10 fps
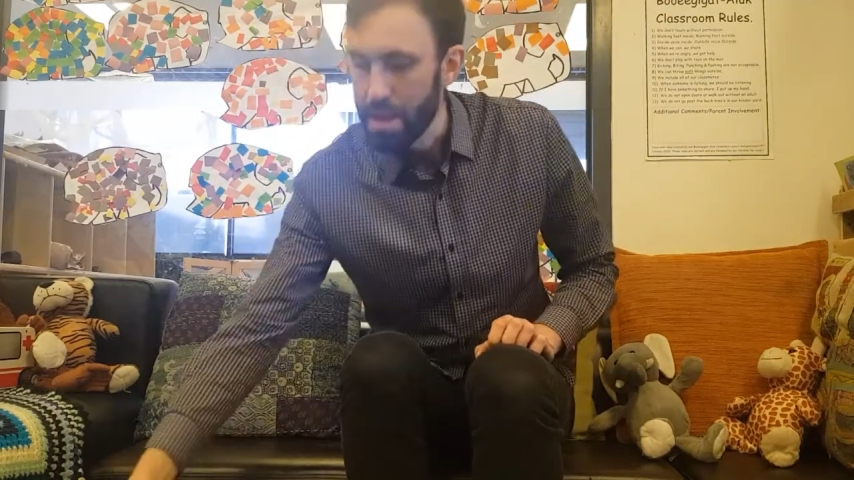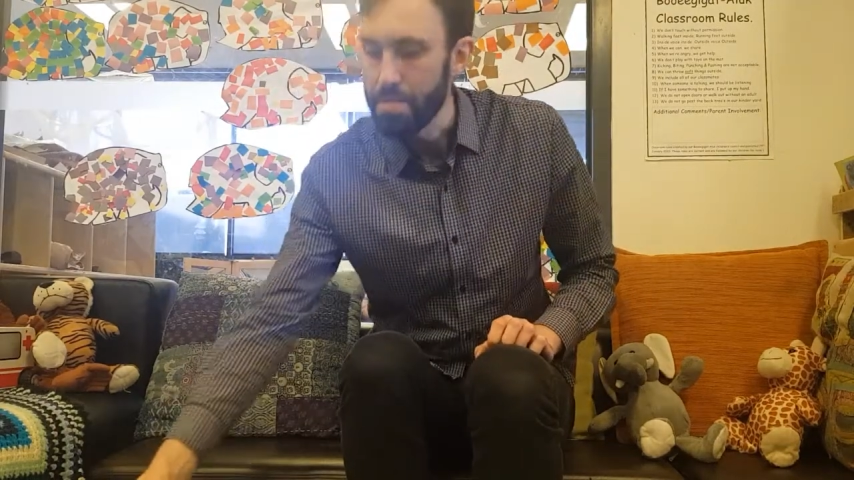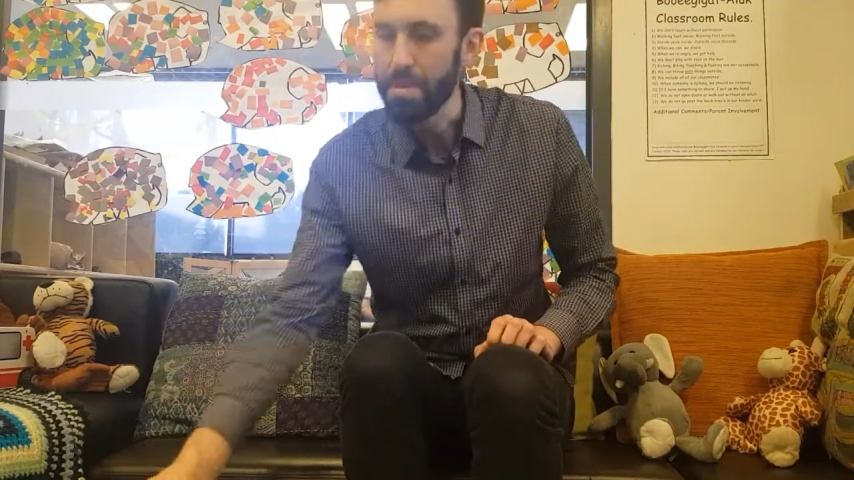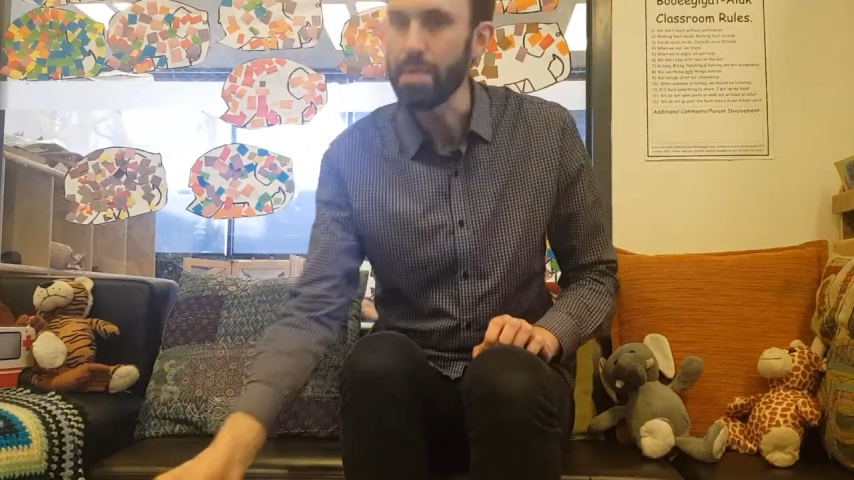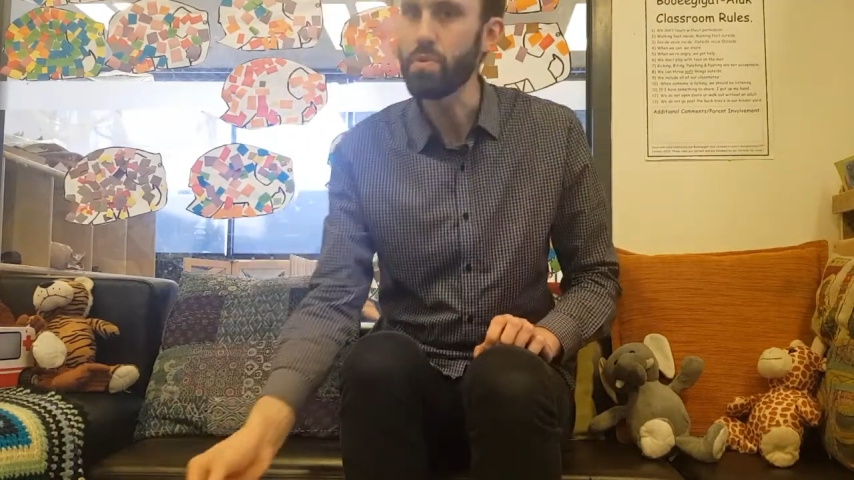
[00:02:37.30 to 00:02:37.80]

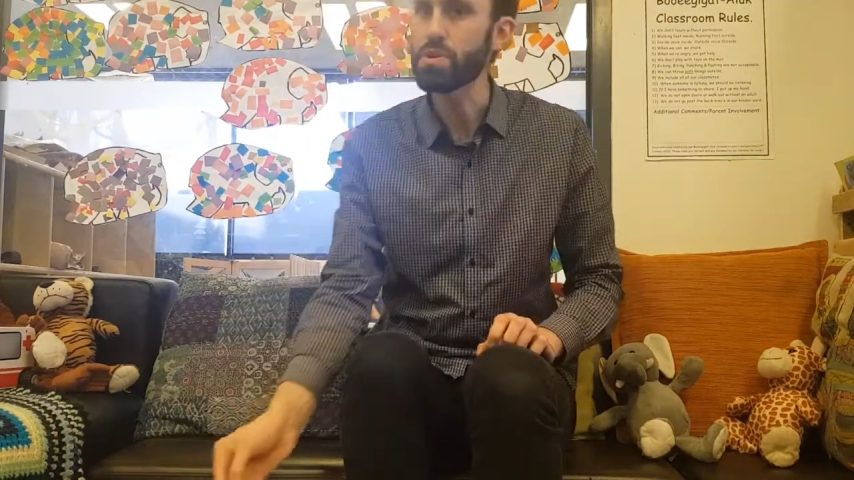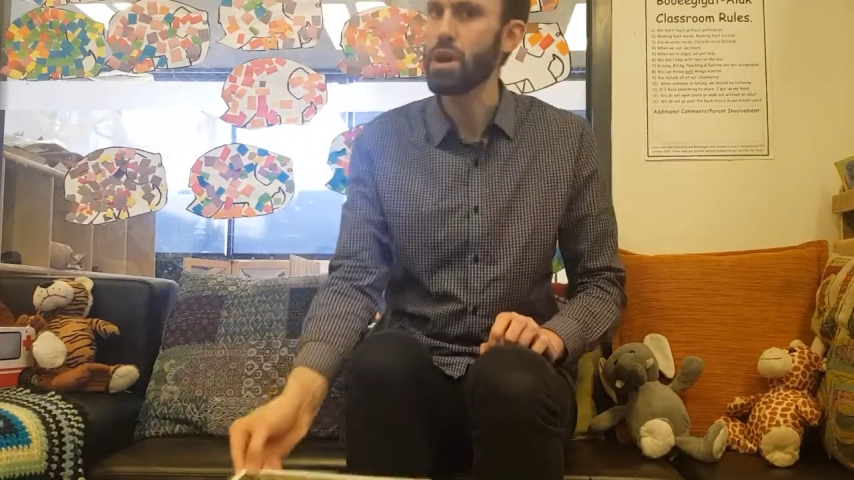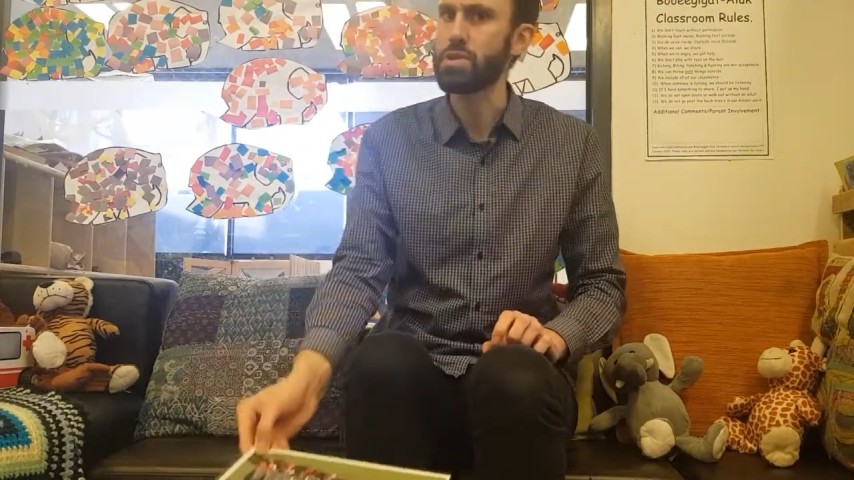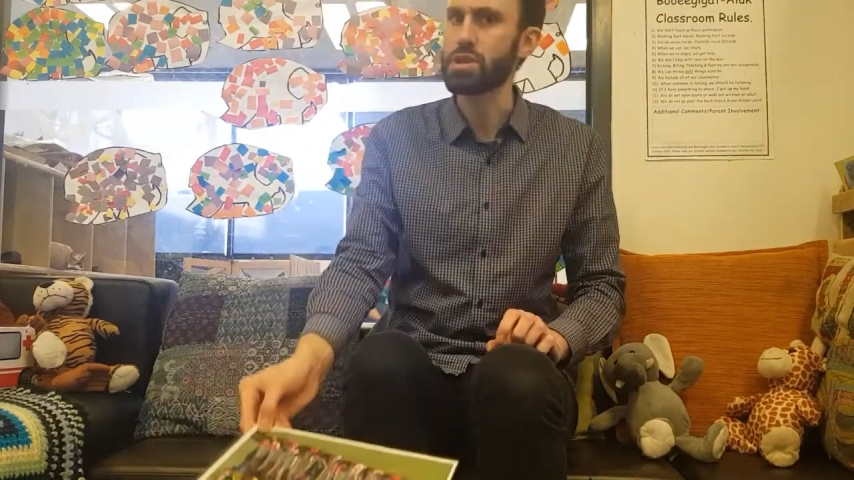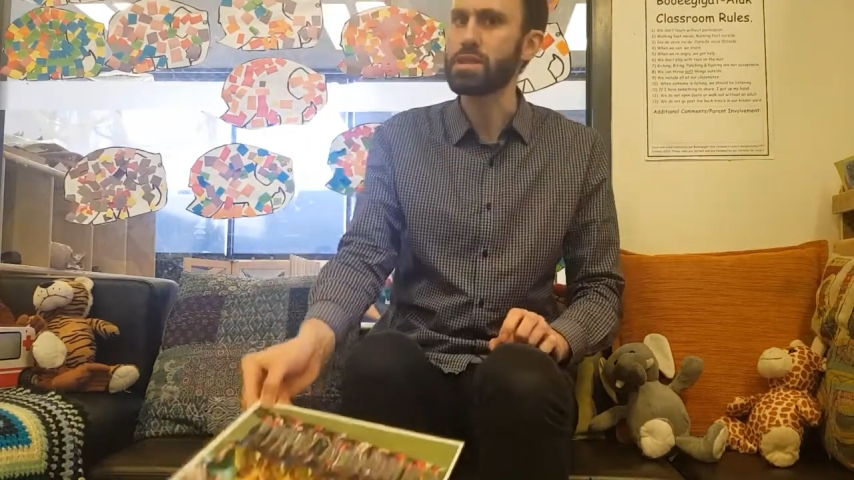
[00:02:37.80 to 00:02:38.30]
people
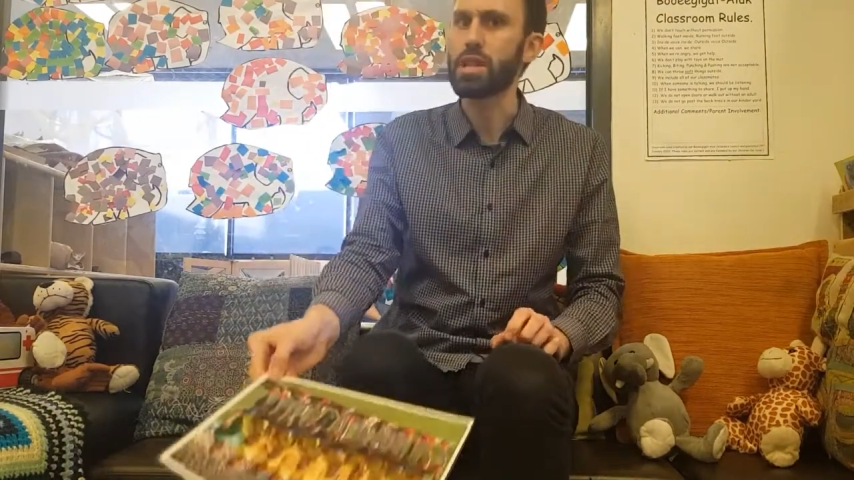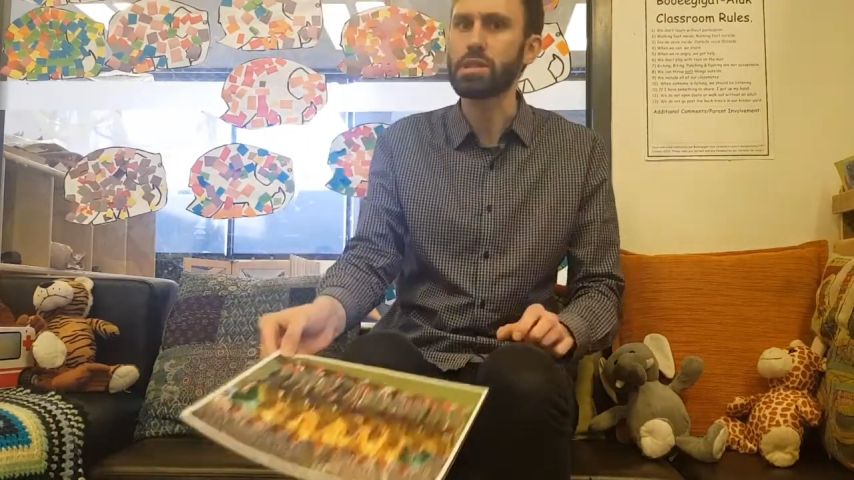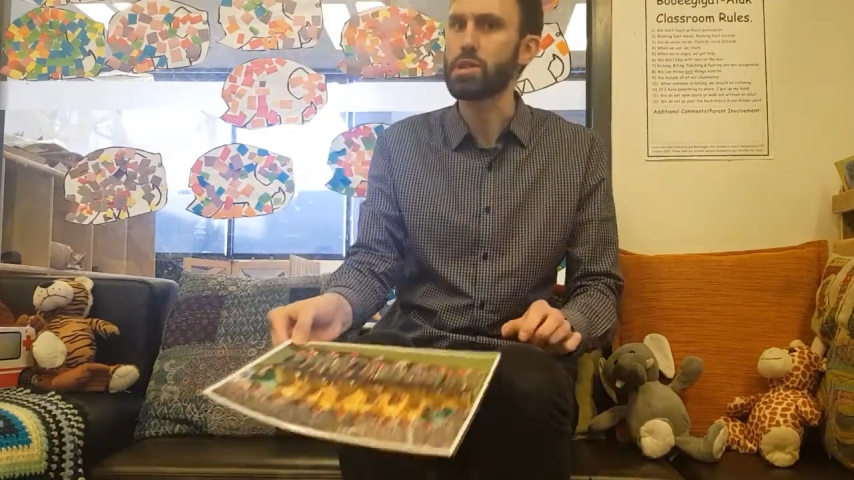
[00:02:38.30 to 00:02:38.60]
don't just like to